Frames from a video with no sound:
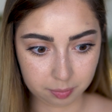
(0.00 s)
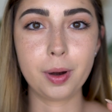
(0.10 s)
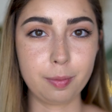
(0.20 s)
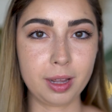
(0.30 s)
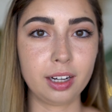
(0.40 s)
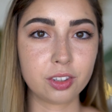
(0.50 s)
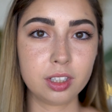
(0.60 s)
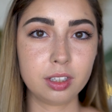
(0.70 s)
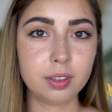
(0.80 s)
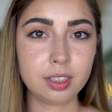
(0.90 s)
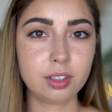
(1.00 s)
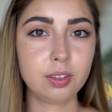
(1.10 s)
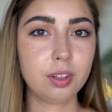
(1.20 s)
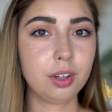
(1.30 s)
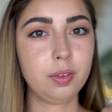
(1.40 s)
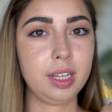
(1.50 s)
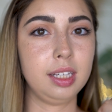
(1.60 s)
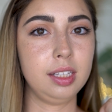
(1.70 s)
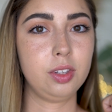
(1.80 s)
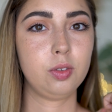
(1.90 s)
What I'm actually going to do though
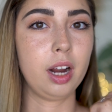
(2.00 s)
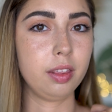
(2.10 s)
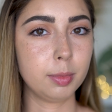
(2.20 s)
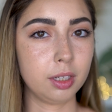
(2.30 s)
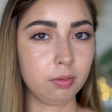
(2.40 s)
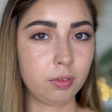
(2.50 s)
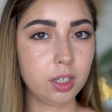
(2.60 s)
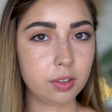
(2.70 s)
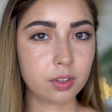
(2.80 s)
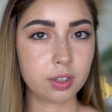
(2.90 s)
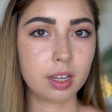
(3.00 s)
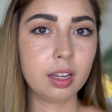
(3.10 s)
is try them on first,